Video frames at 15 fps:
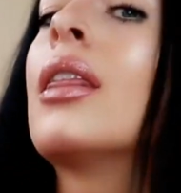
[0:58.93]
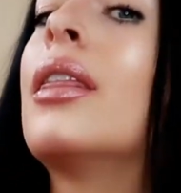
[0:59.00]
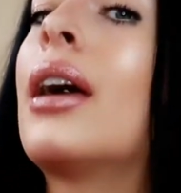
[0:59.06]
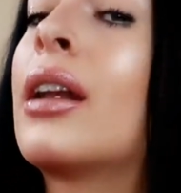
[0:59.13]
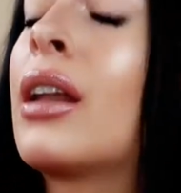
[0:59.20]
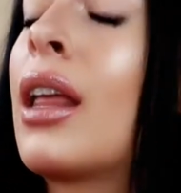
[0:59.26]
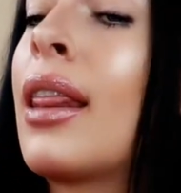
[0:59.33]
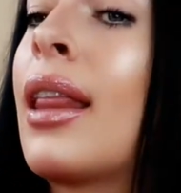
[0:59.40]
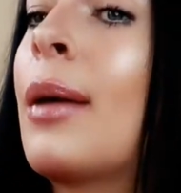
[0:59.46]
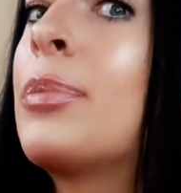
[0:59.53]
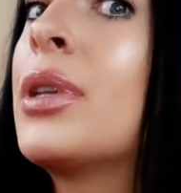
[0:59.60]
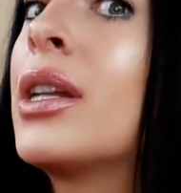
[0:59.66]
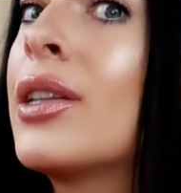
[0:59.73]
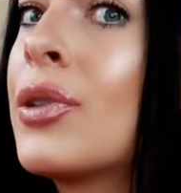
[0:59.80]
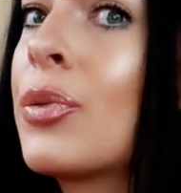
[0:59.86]
then
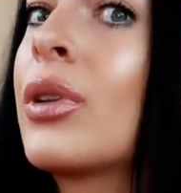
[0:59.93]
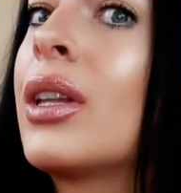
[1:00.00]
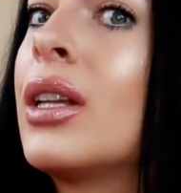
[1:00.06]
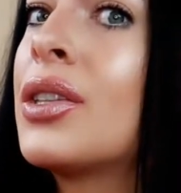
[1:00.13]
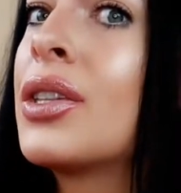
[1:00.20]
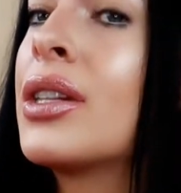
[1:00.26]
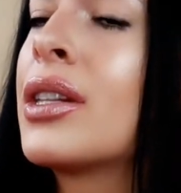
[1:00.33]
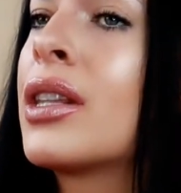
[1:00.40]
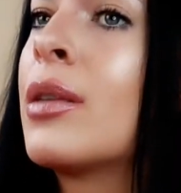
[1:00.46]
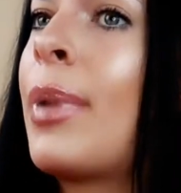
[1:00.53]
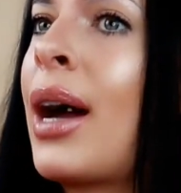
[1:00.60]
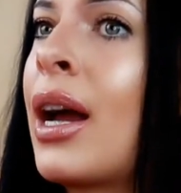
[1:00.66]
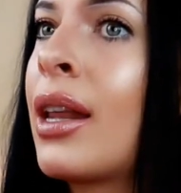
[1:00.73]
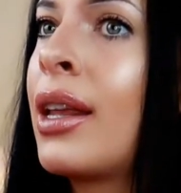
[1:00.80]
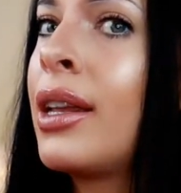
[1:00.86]
leptin is released into the
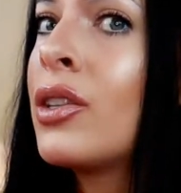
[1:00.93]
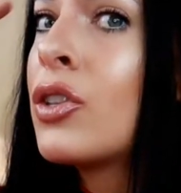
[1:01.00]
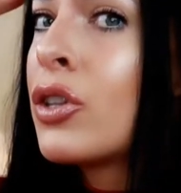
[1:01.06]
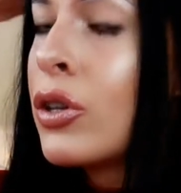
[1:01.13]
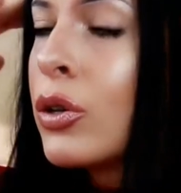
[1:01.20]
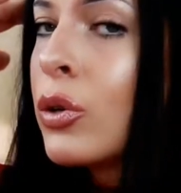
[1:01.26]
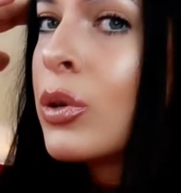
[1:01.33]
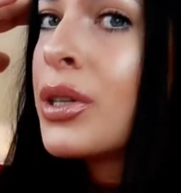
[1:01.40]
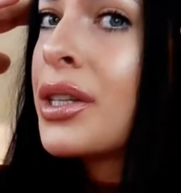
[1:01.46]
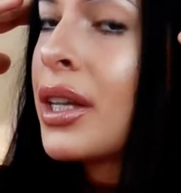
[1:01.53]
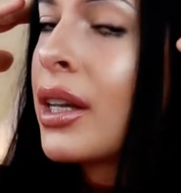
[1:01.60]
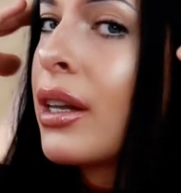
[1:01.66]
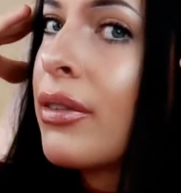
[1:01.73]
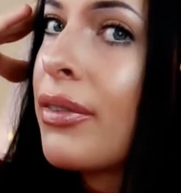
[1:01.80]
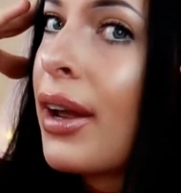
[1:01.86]
body to
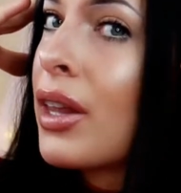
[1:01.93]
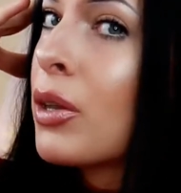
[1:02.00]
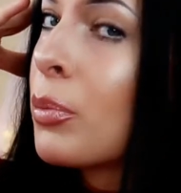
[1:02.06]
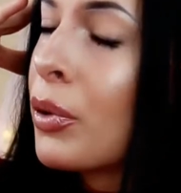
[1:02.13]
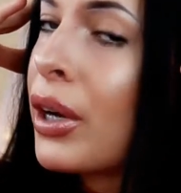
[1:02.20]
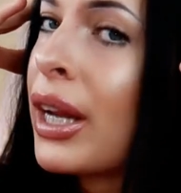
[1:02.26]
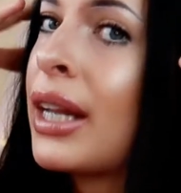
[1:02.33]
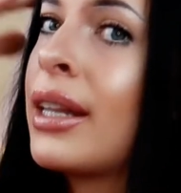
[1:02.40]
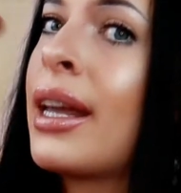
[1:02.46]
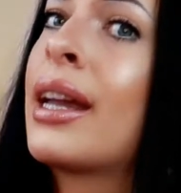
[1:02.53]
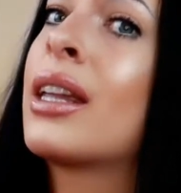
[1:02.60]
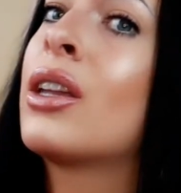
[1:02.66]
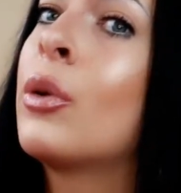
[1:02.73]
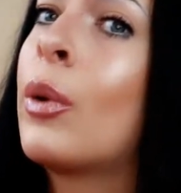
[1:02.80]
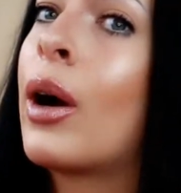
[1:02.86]
signify the brain
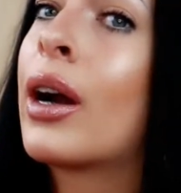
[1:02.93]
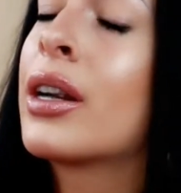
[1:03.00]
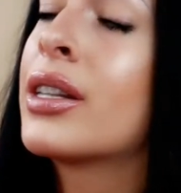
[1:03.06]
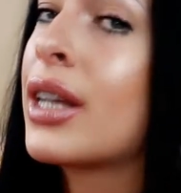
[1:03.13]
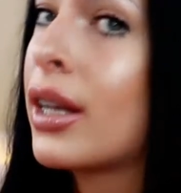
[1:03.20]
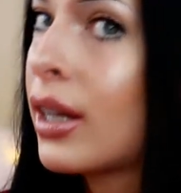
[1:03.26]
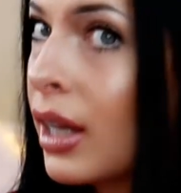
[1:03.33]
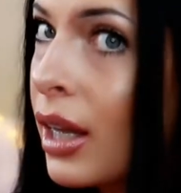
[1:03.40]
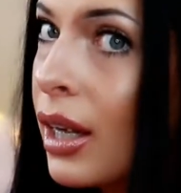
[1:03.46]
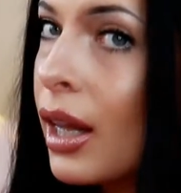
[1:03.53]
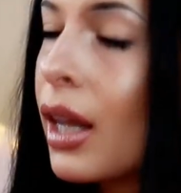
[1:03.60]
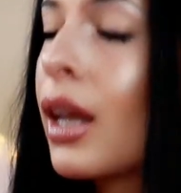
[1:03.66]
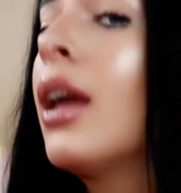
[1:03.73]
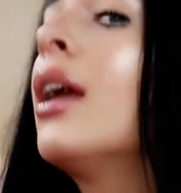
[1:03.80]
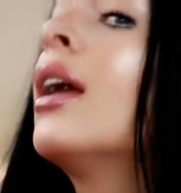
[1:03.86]
that you are done
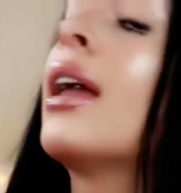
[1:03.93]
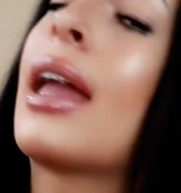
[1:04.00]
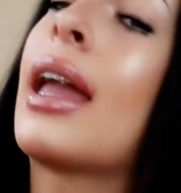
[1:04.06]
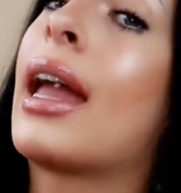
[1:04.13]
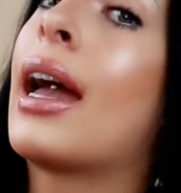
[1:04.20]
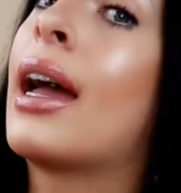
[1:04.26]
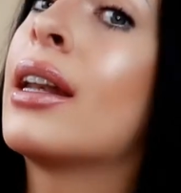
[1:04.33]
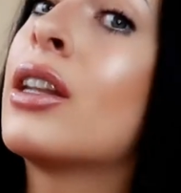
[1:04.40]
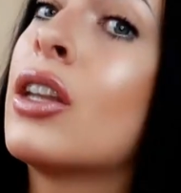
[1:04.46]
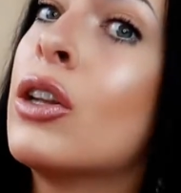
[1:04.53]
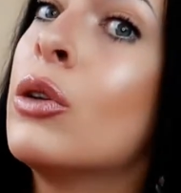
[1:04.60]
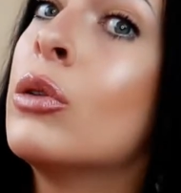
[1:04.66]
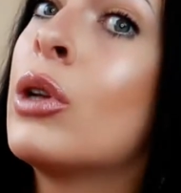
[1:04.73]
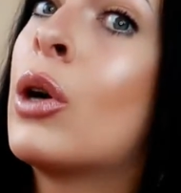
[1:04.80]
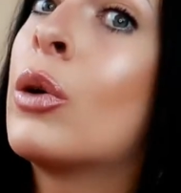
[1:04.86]
eating and
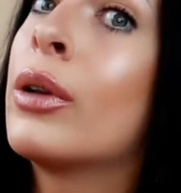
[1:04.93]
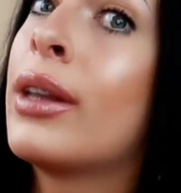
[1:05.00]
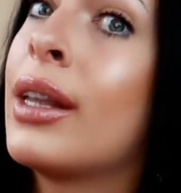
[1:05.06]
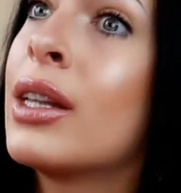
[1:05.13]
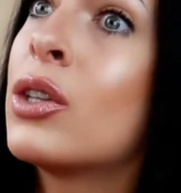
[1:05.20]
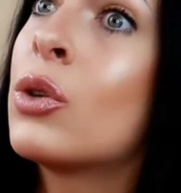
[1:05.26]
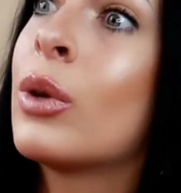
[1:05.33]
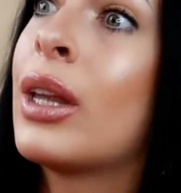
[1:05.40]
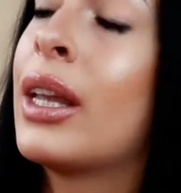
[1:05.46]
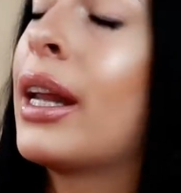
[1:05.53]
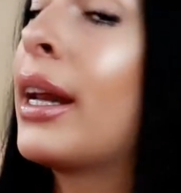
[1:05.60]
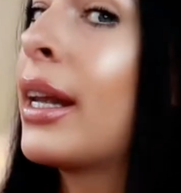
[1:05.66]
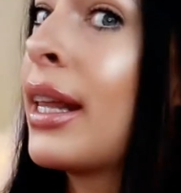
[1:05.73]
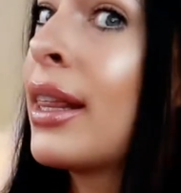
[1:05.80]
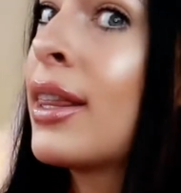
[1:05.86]
you don't need to eat
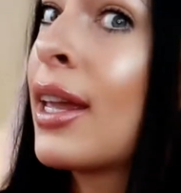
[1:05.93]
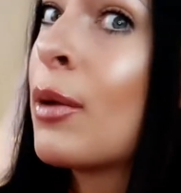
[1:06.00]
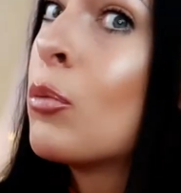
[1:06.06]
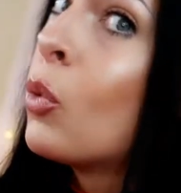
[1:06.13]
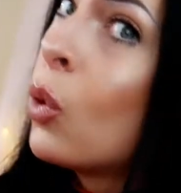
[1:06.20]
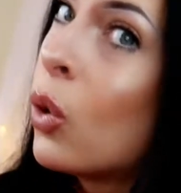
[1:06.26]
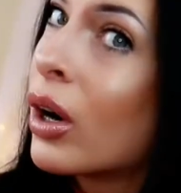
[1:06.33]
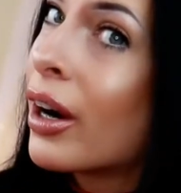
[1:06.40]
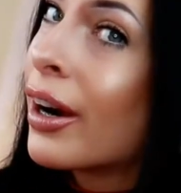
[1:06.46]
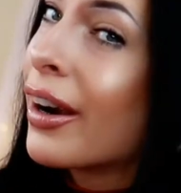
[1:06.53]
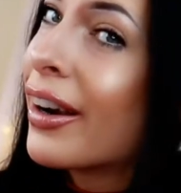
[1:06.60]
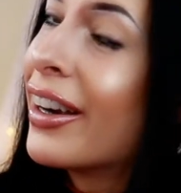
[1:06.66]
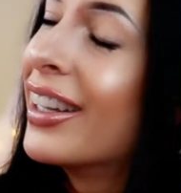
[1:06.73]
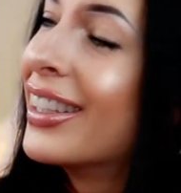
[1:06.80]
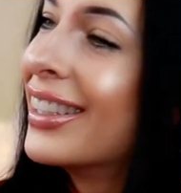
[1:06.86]
anything
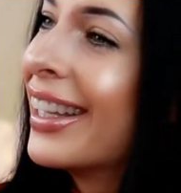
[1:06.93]
more.